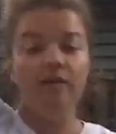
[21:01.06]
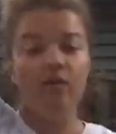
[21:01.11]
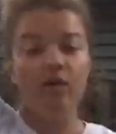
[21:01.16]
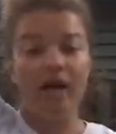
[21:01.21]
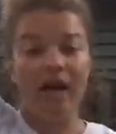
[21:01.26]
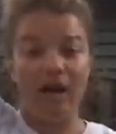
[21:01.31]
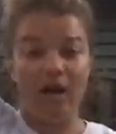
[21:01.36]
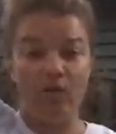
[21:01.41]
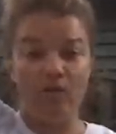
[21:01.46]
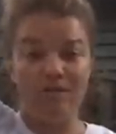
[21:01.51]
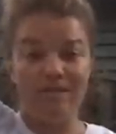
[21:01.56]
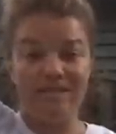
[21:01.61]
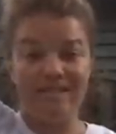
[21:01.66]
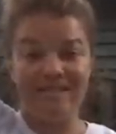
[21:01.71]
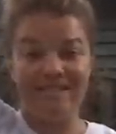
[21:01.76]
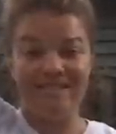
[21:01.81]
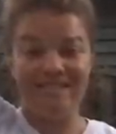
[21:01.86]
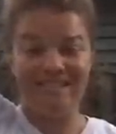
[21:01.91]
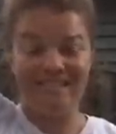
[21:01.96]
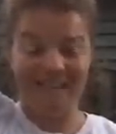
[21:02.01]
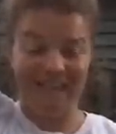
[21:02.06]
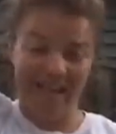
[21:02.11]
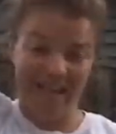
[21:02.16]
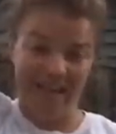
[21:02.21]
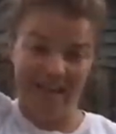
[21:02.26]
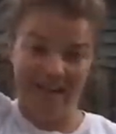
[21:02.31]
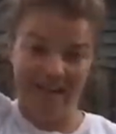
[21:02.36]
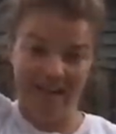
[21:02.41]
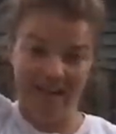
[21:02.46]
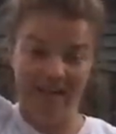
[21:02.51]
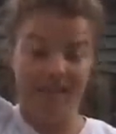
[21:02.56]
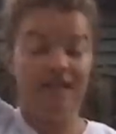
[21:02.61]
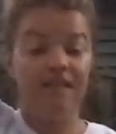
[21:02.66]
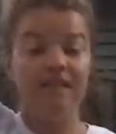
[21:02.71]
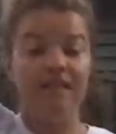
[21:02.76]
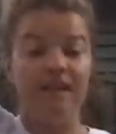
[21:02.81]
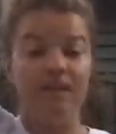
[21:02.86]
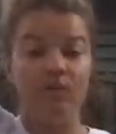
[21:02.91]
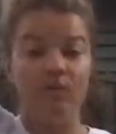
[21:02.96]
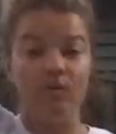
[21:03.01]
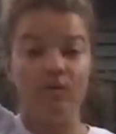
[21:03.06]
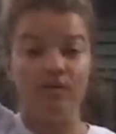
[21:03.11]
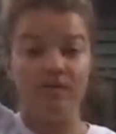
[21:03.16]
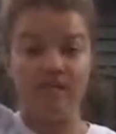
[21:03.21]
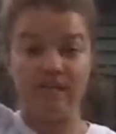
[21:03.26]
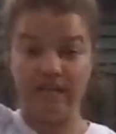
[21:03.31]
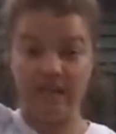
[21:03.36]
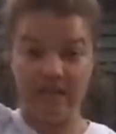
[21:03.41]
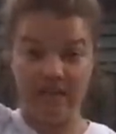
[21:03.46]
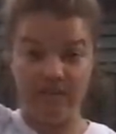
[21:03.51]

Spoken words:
counting to 10. Then we'll stand up